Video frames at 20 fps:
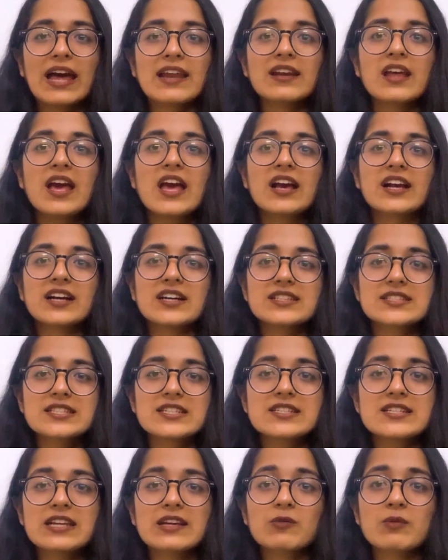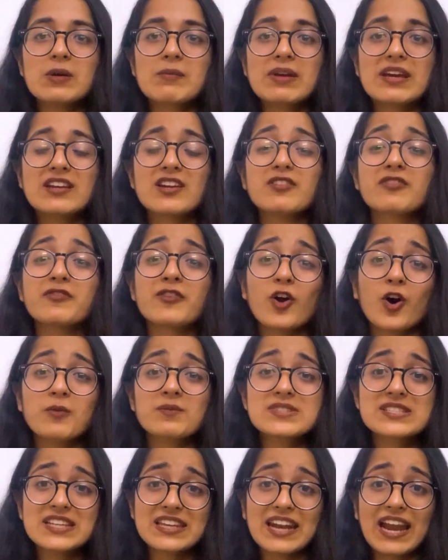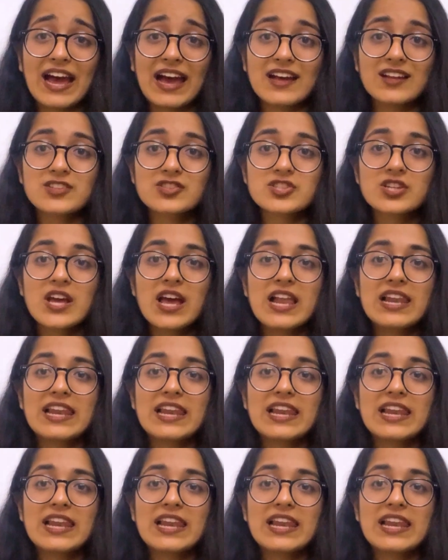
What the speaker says: and considering we made it from scratch,